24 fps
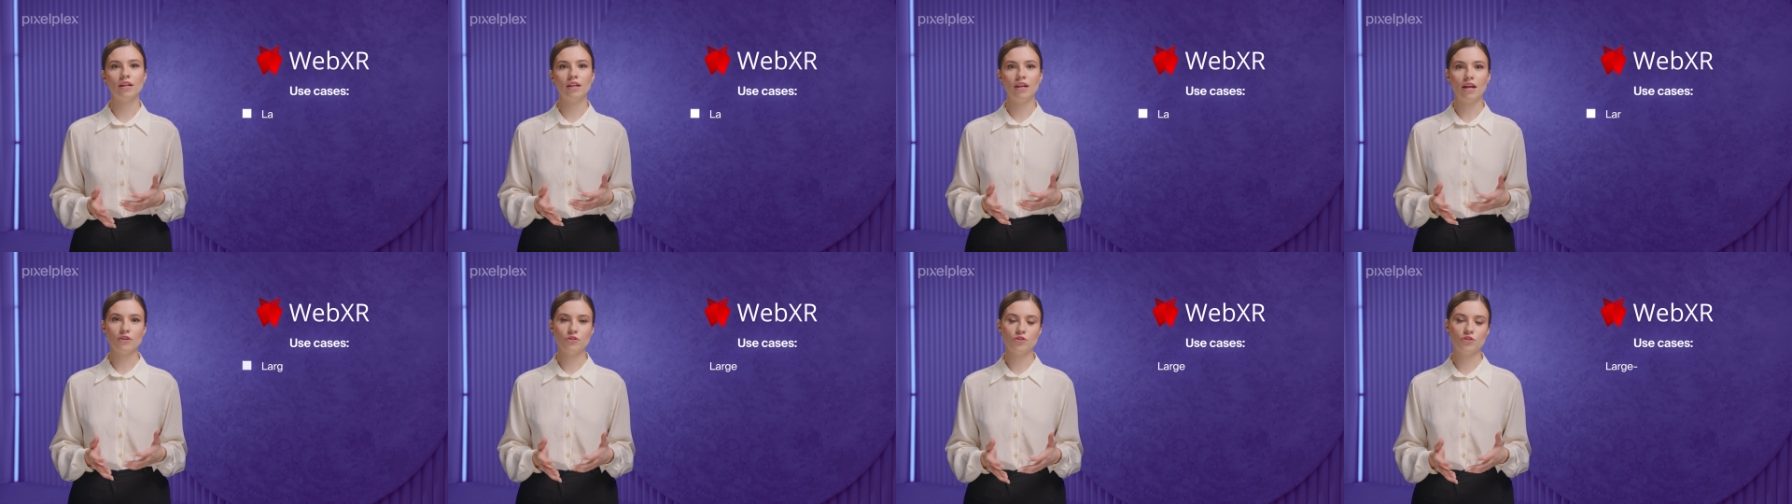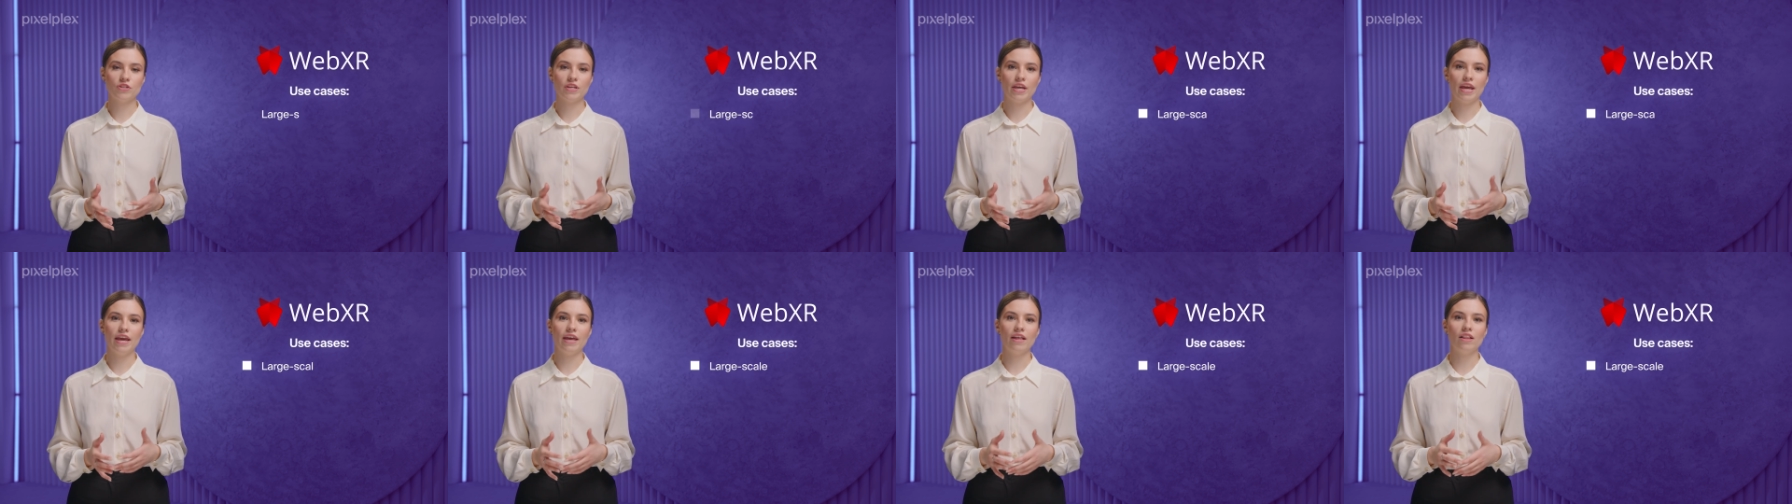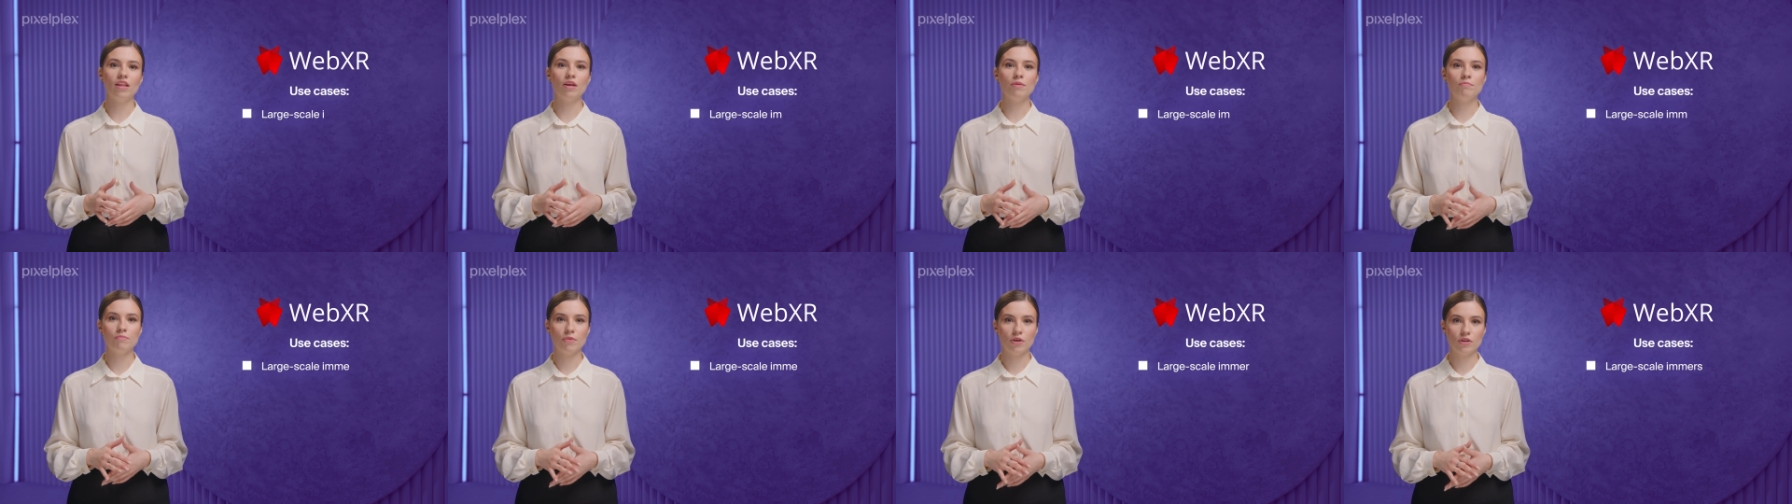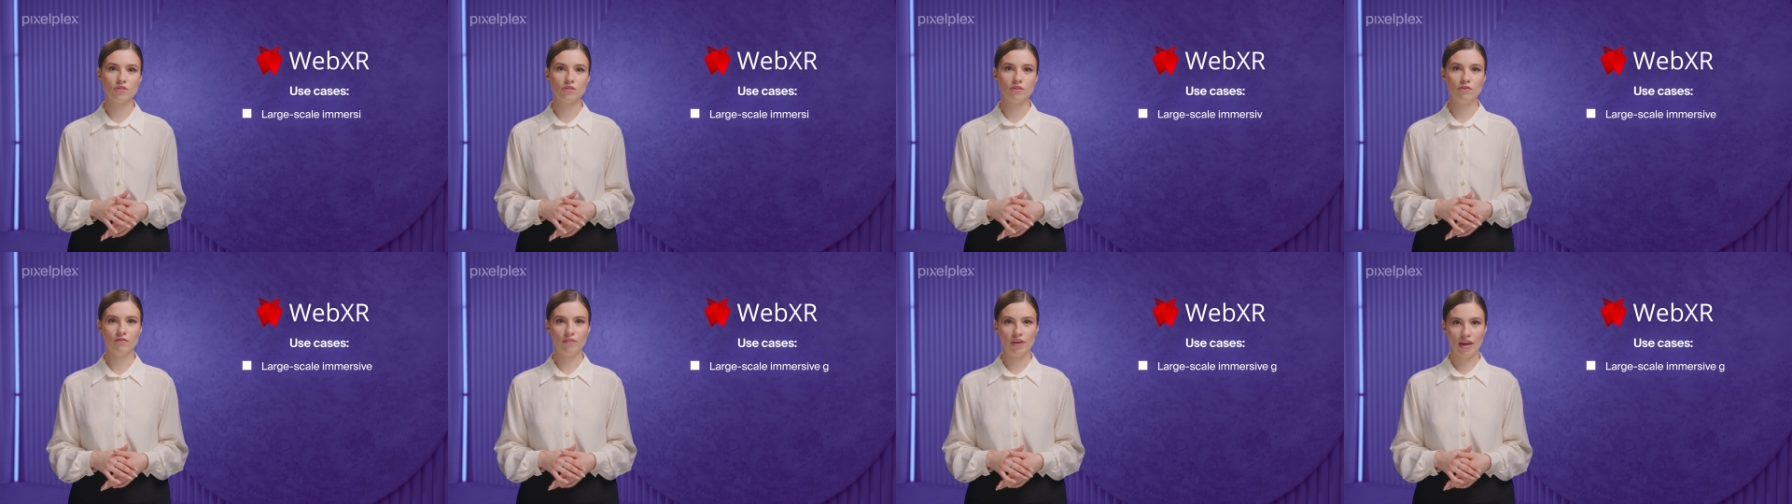large-scale
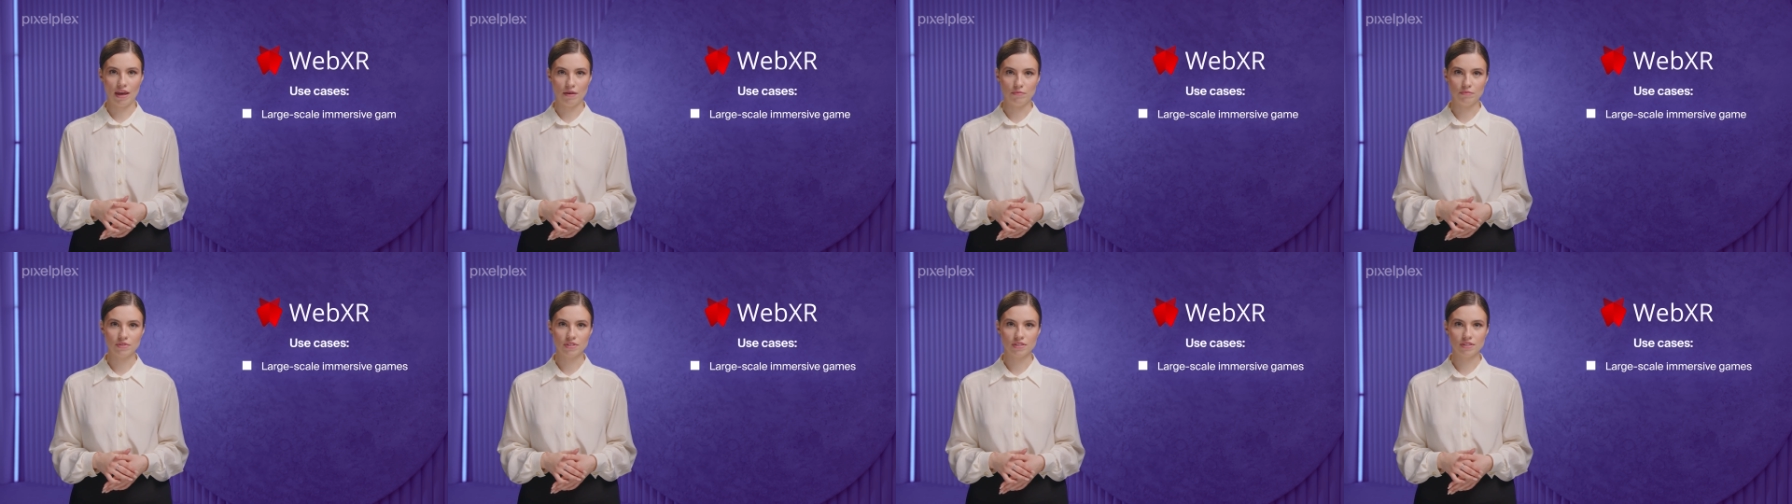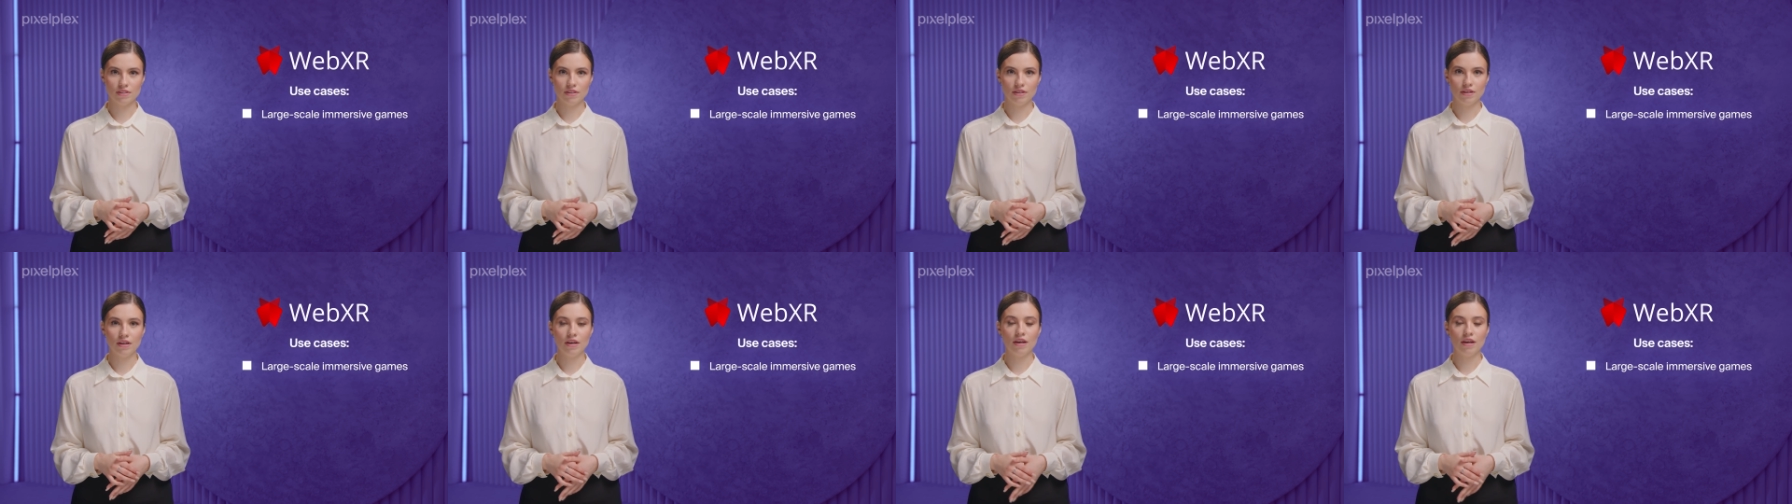immersive games,